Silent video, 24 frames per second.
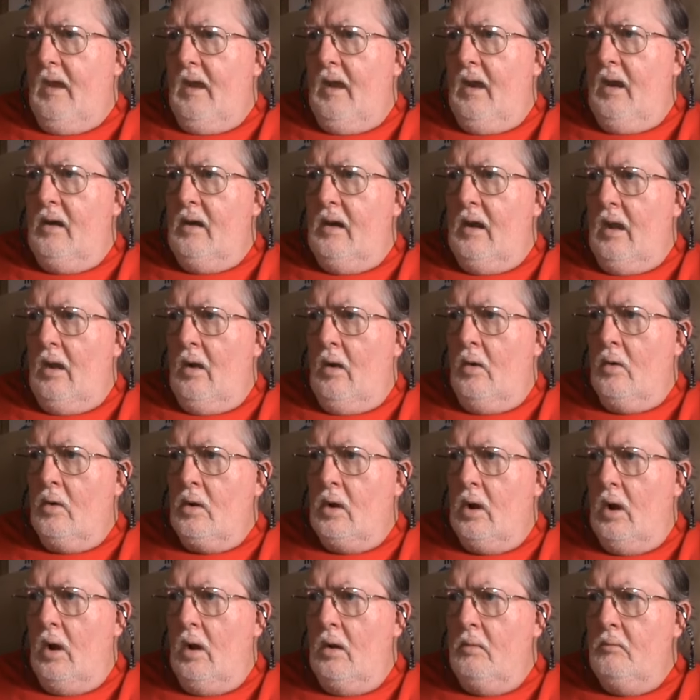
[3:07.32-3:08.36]
And now
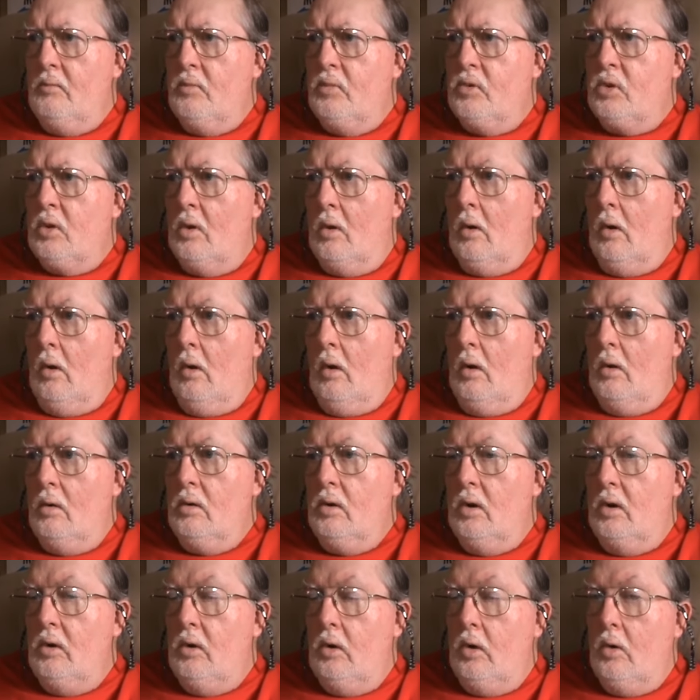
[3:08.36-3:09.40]
comes
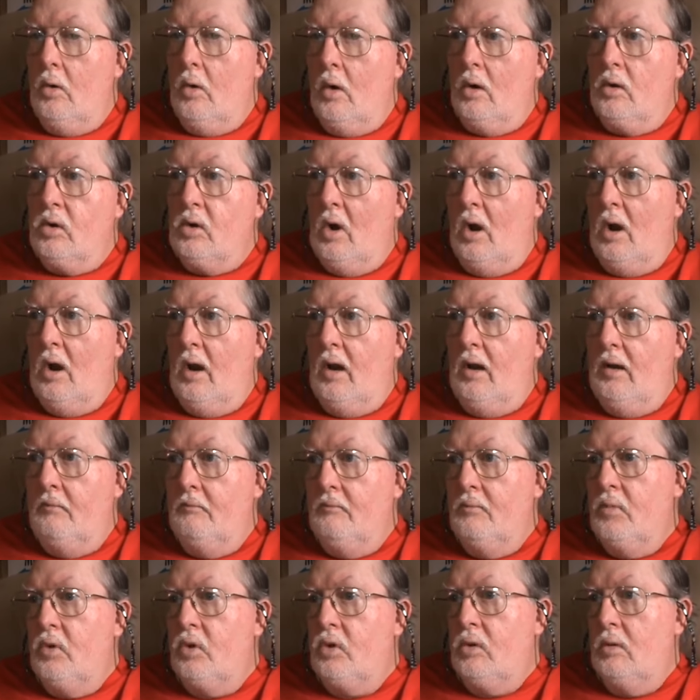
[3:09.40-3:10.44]
along the New York
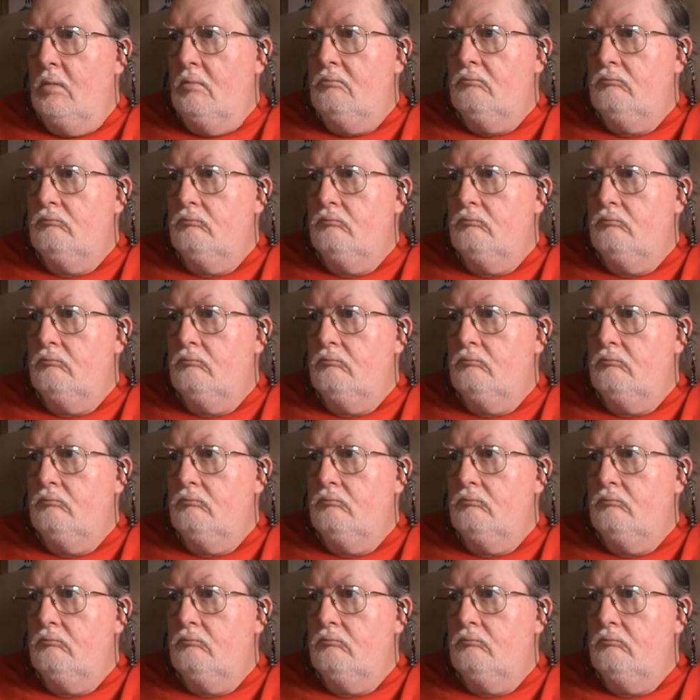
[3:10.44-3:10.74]
Times.